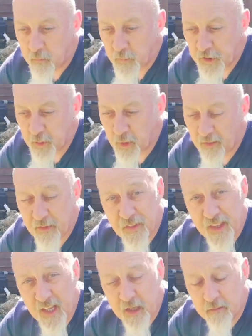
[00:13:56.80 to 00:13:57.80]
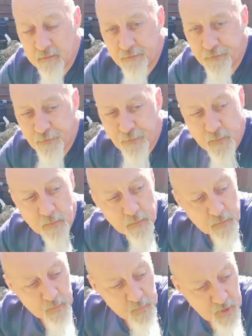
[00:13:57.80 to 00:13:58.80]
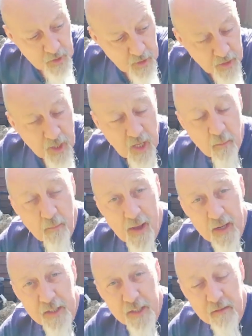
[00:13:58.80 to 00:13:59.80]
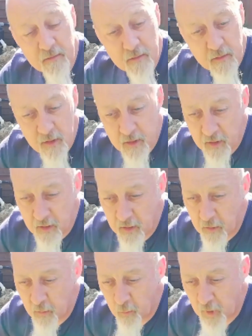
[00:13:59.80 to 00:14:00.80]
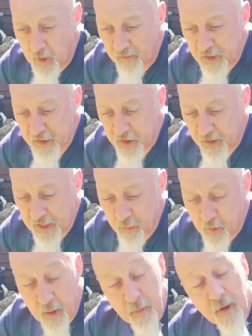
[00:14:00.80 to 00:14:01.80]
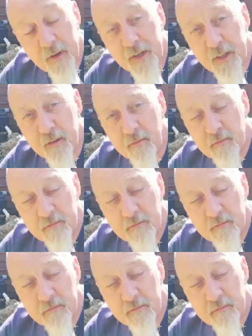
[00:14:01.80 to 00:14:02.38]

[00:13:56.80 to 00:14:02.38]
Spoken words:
So I'll have a think, and I'll come back to you when I've decided what I'm going to do.